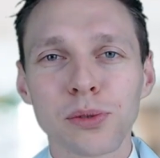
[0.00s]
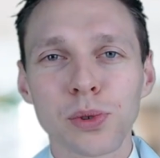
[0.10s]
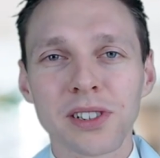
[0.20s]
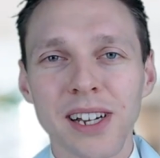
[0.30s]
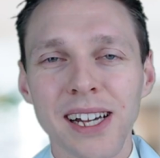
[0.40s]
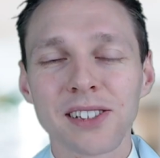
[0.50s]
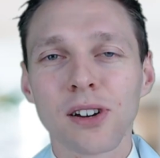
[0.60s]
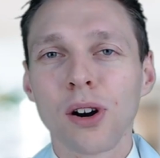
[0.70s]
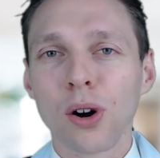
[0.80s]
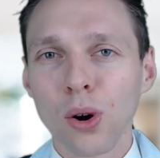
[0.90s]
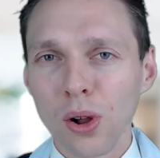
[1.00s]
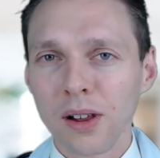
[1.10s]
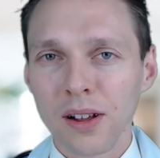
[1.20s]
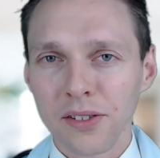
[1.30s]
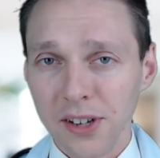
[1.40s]
which has
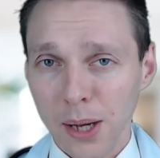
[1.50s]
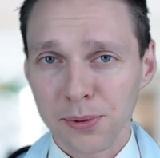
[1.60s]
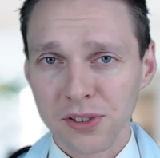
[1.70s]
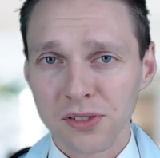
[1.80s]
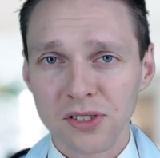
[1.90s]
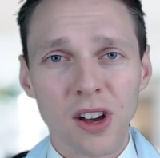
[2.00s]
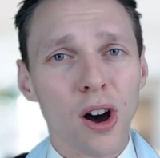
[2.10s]
all the options,